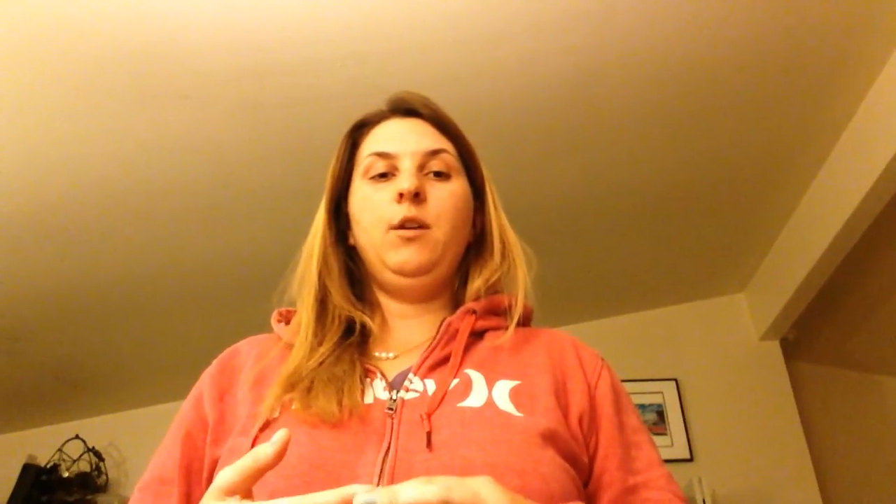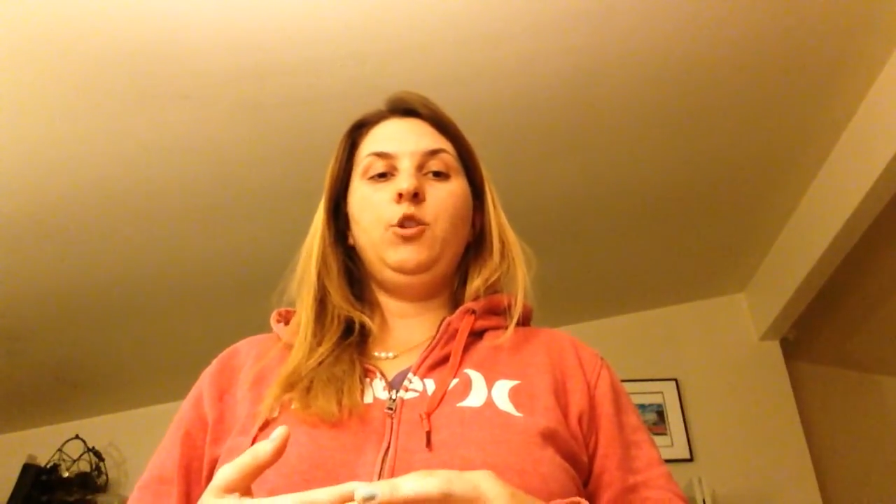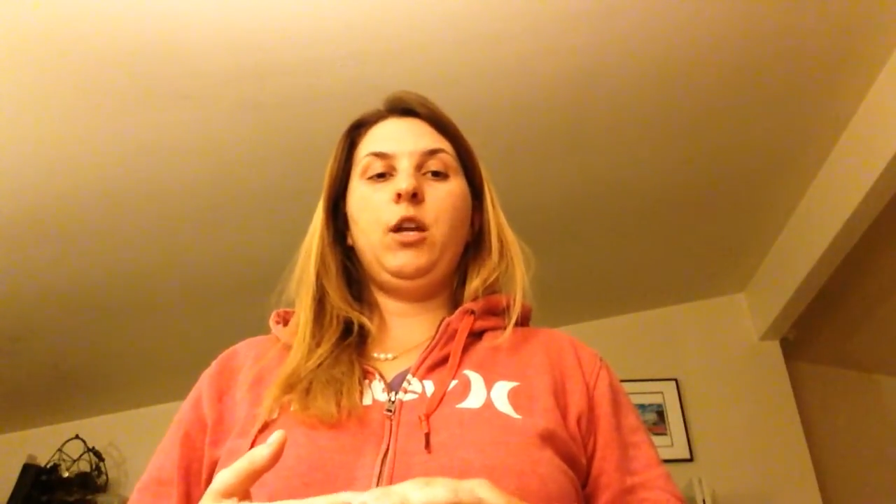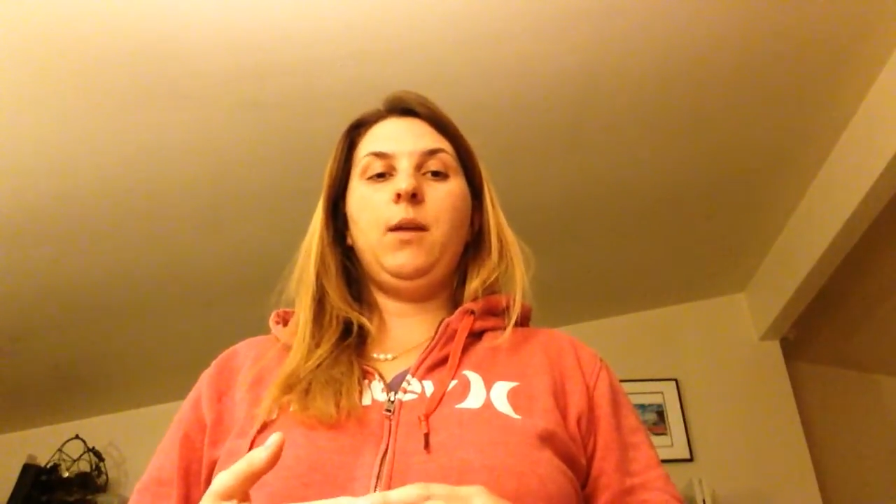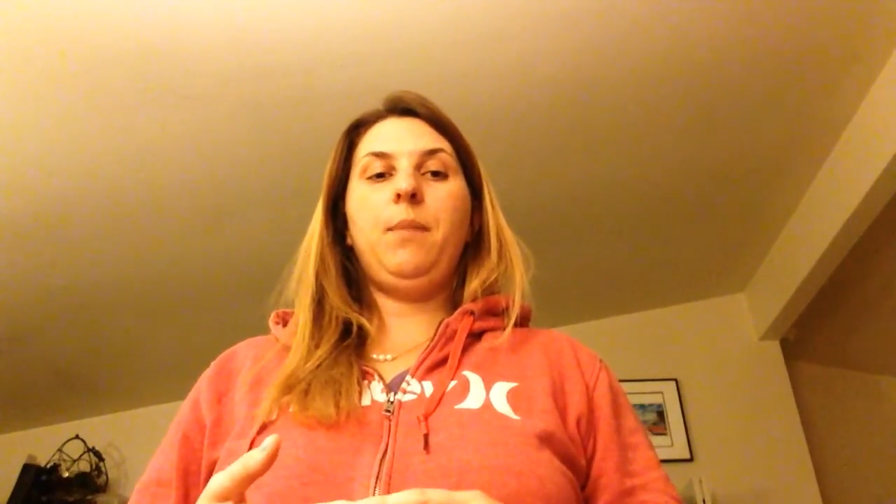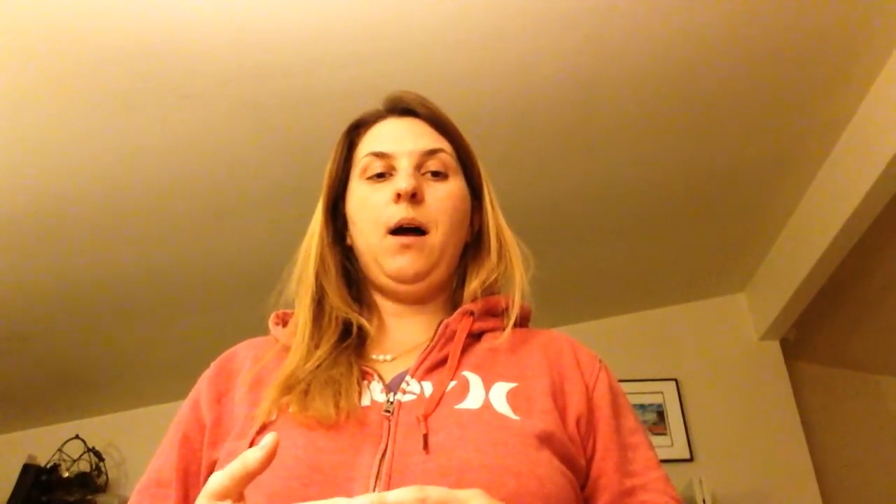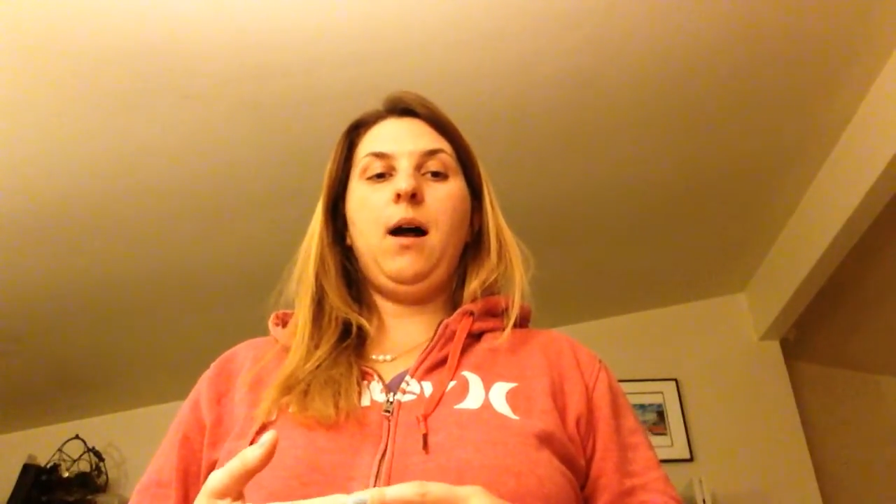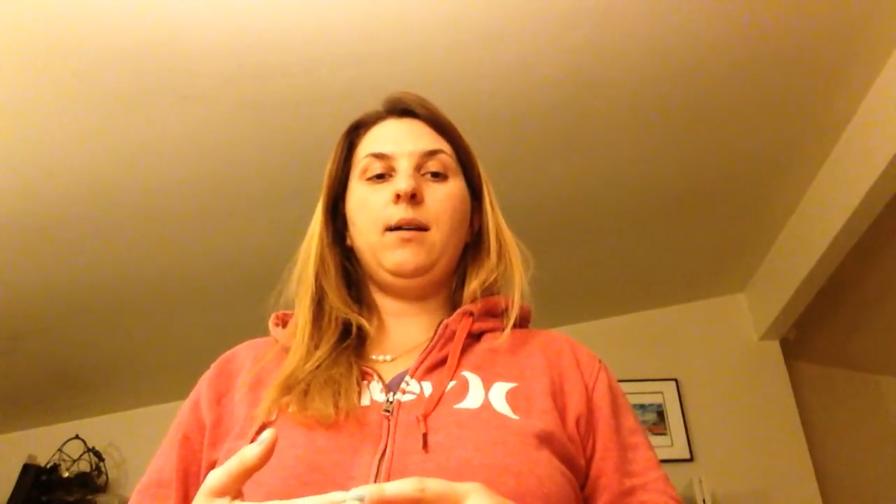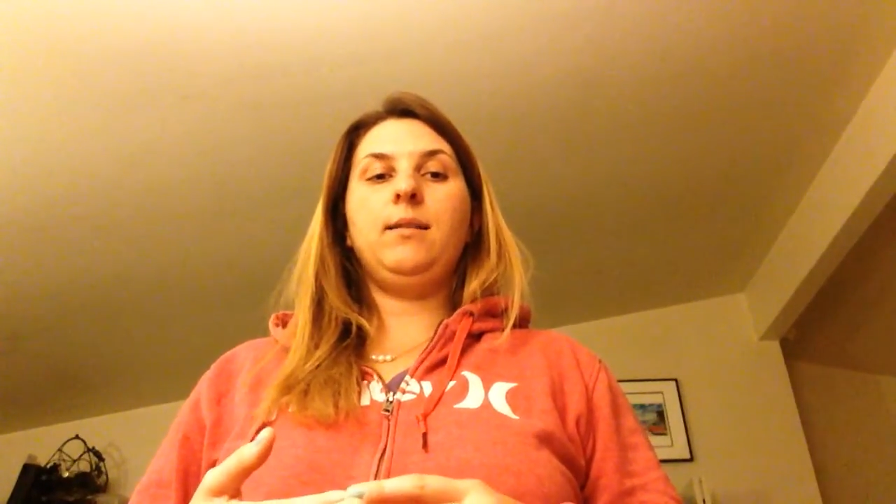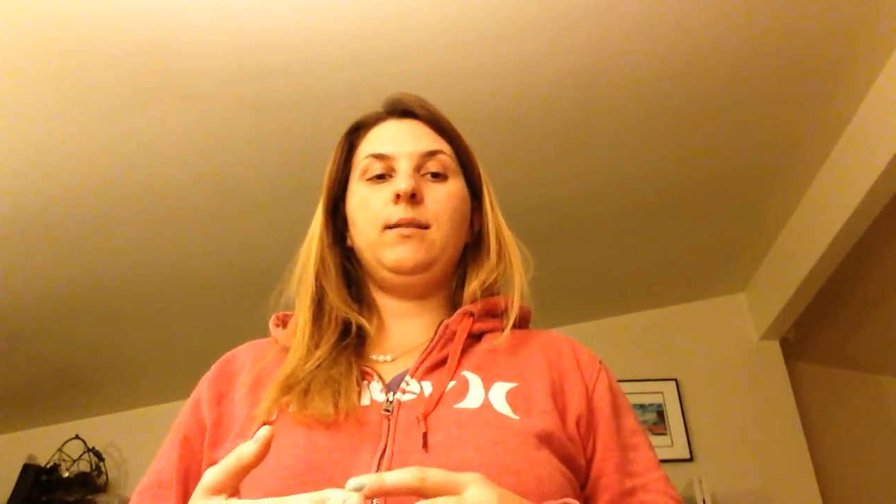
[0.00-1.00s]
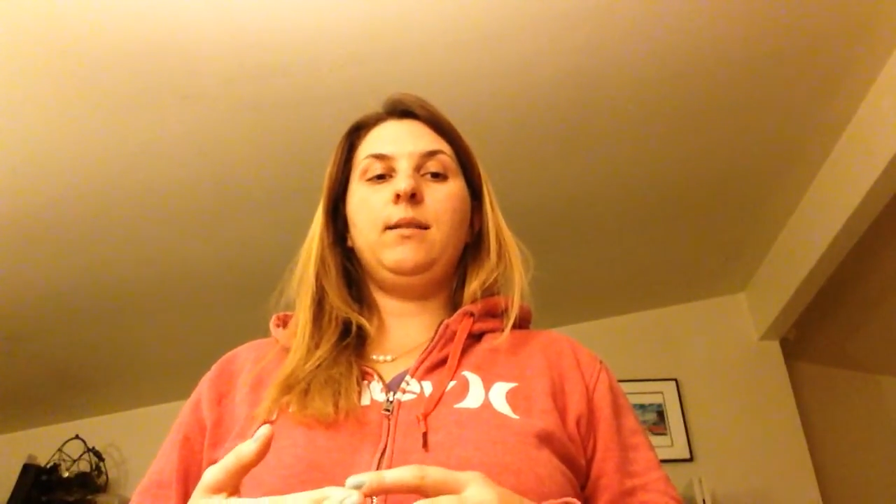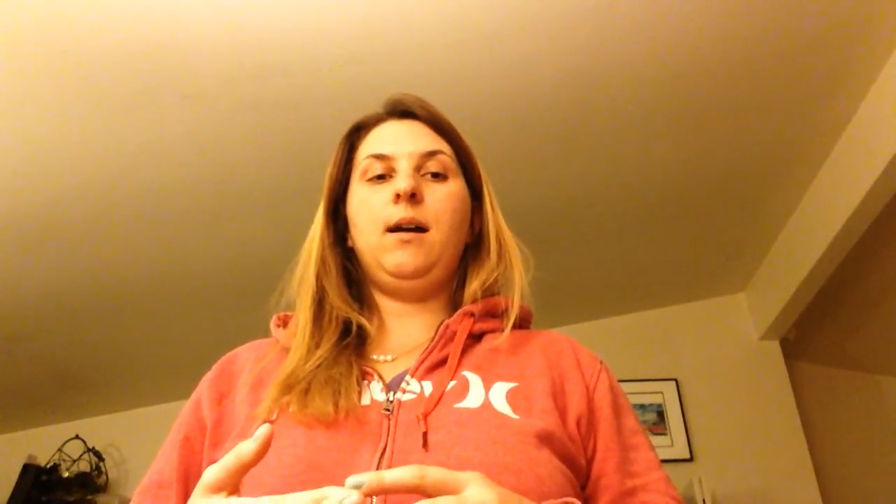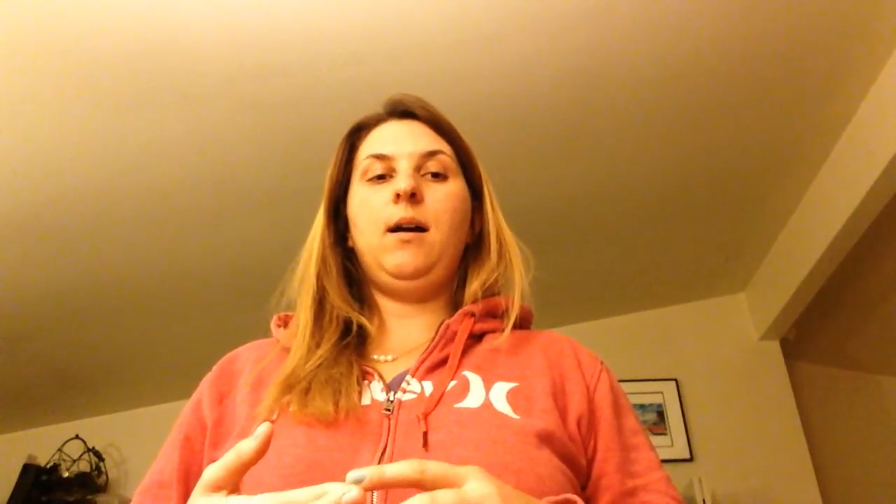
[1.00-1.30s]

chickenpox